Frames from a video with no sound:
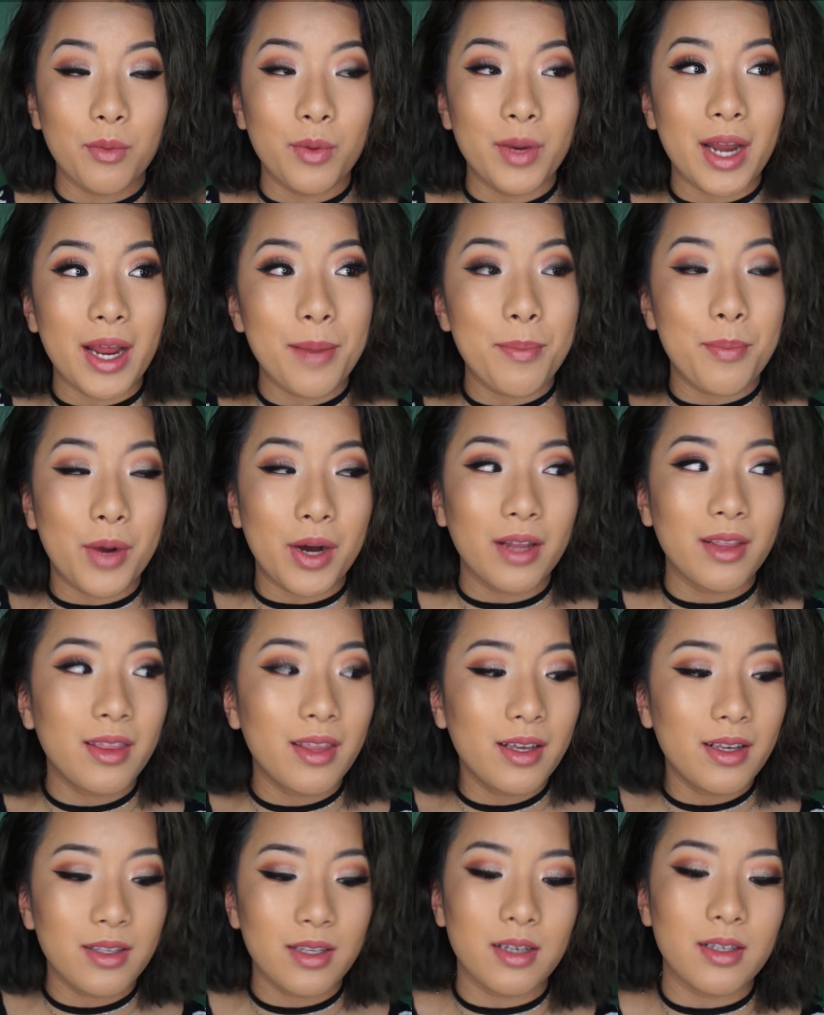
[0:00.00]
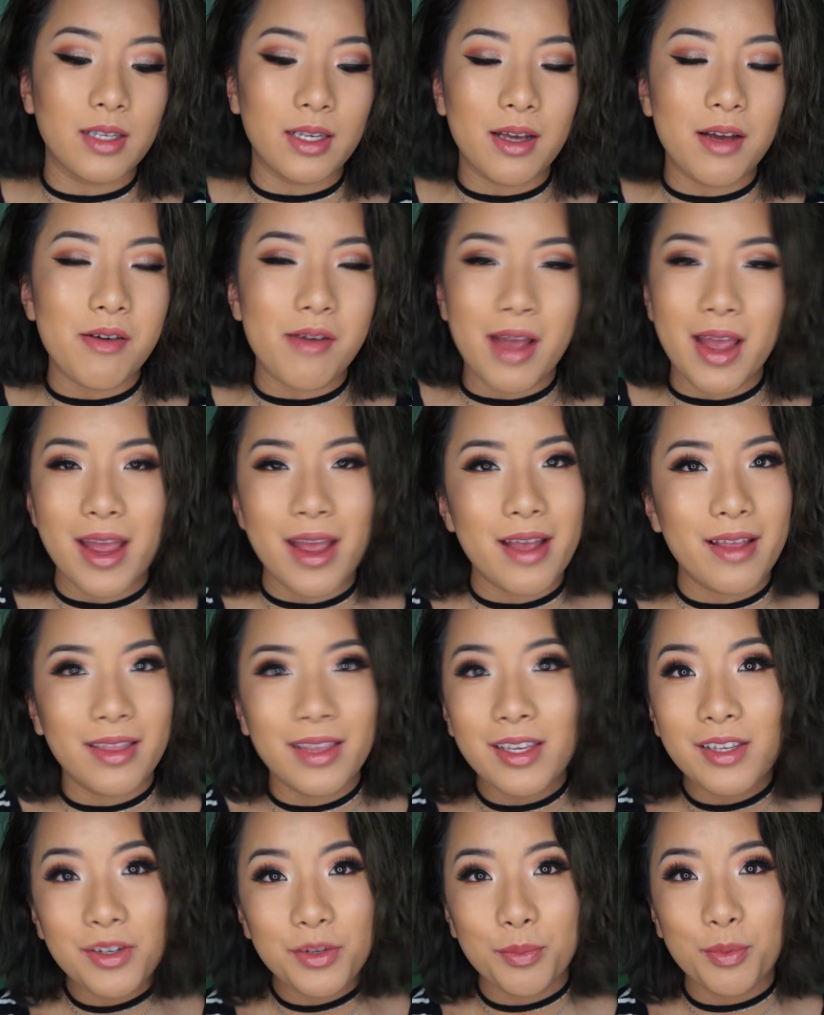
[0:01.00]
When I bought this, I was like, okay,
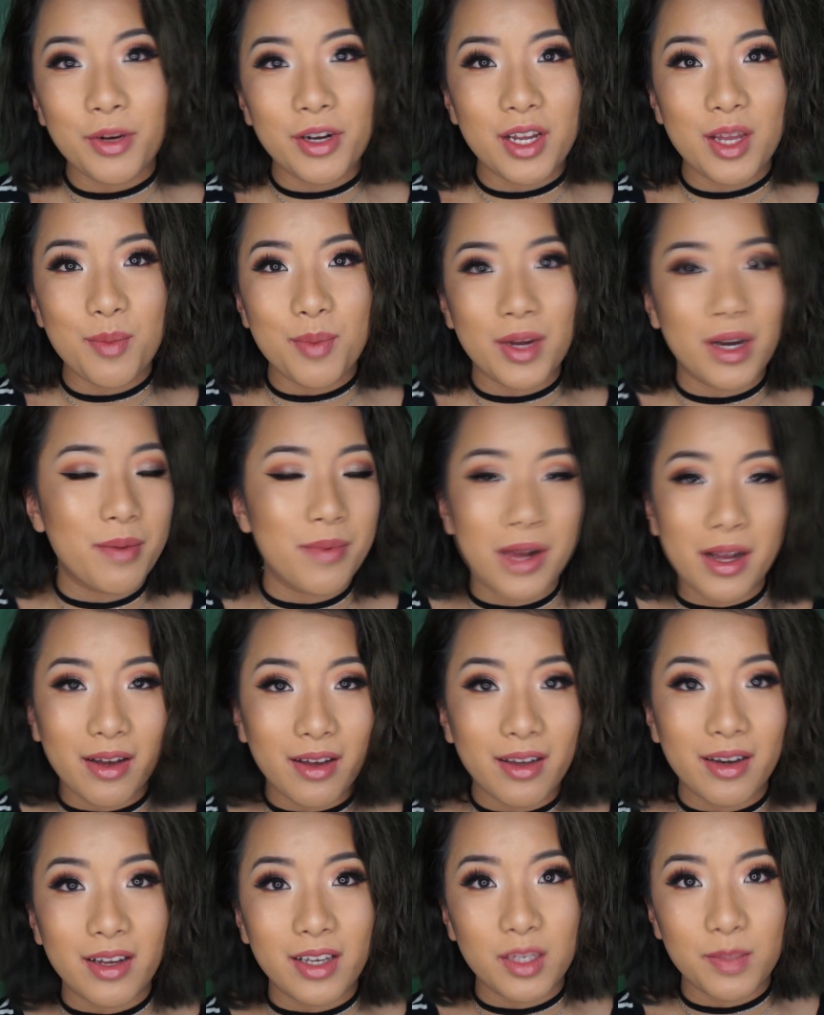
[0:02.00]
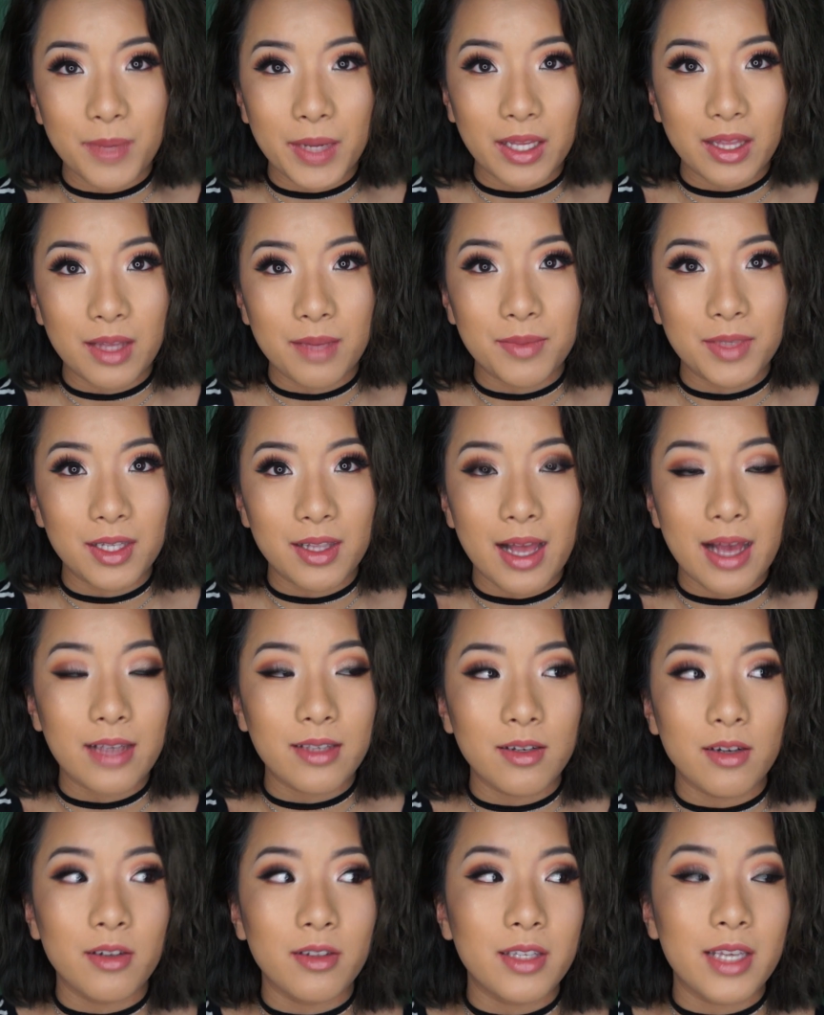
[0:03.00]
these are pretty, but I'm not gonna expect them to
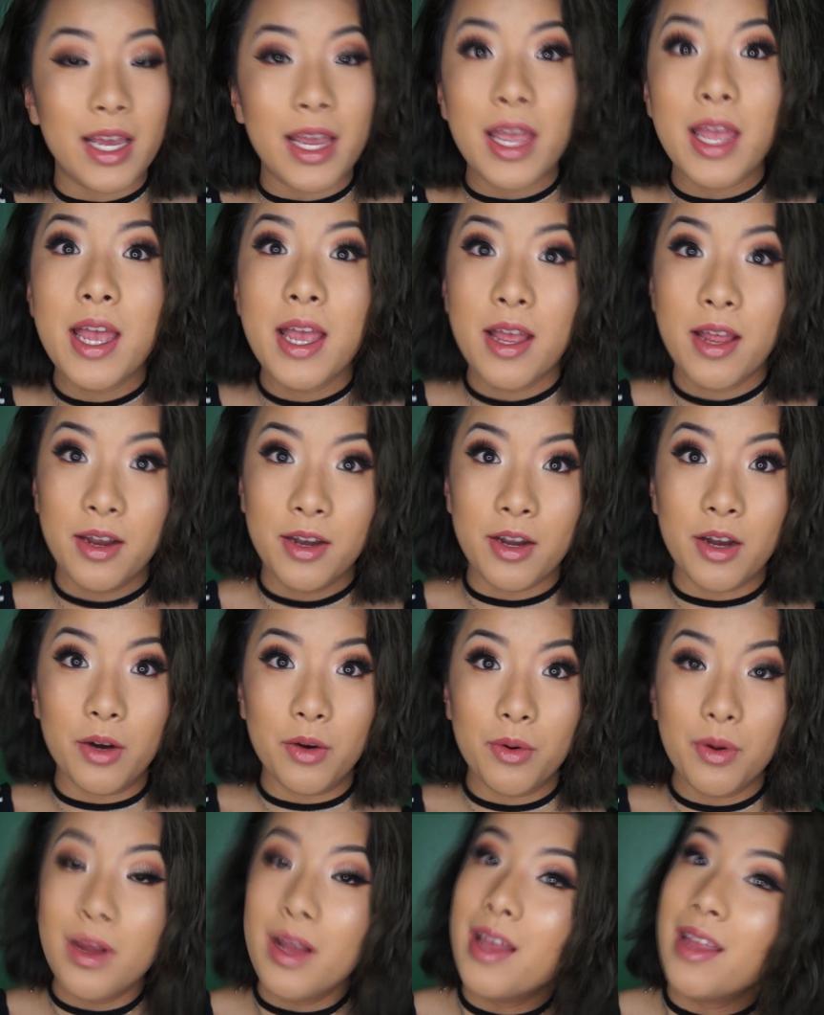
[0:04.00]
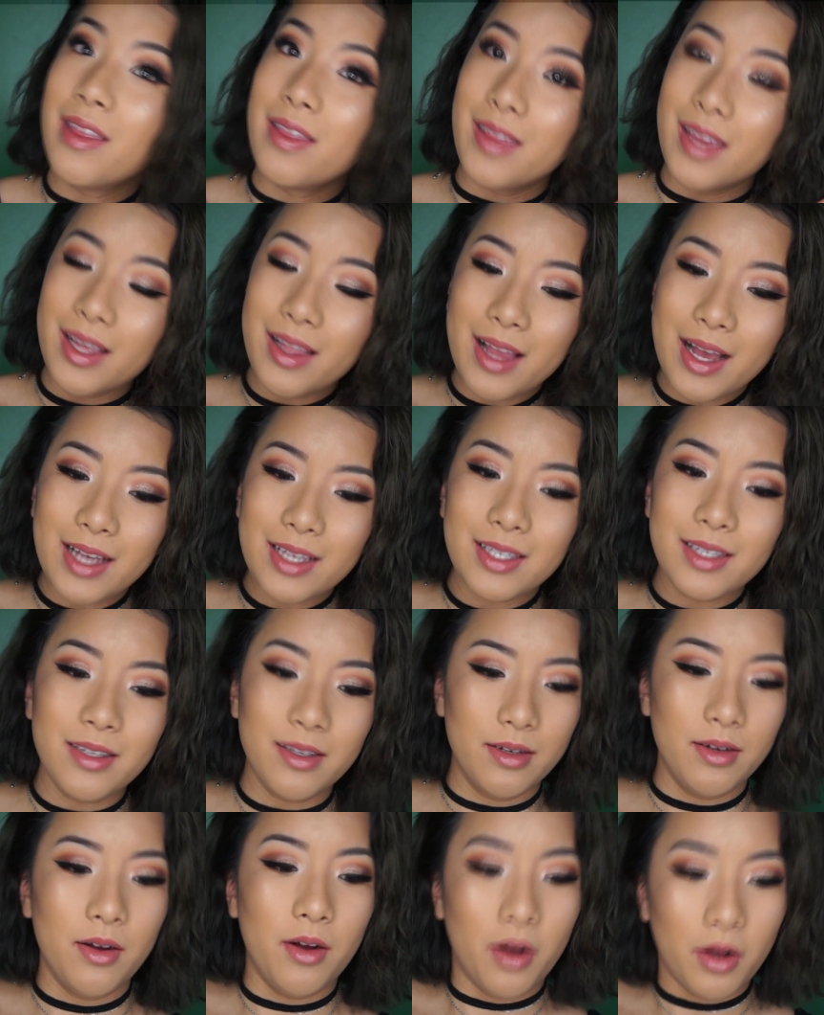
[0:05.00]
last all day. No, They last
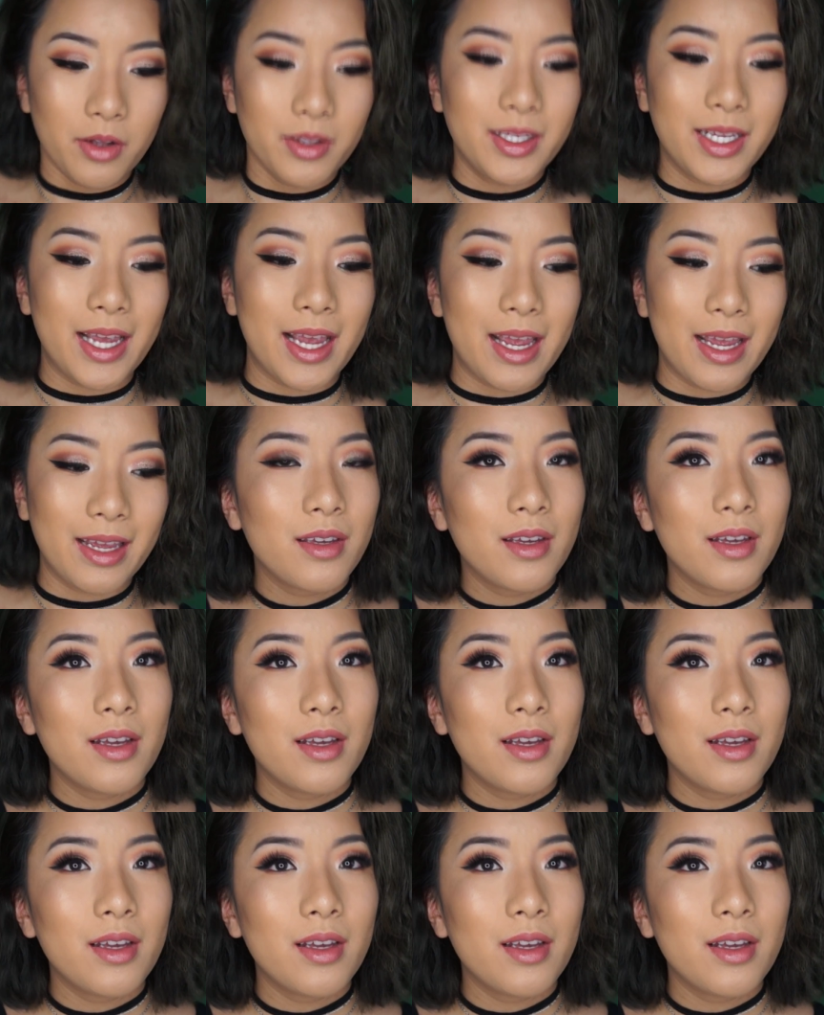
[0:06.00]
all day.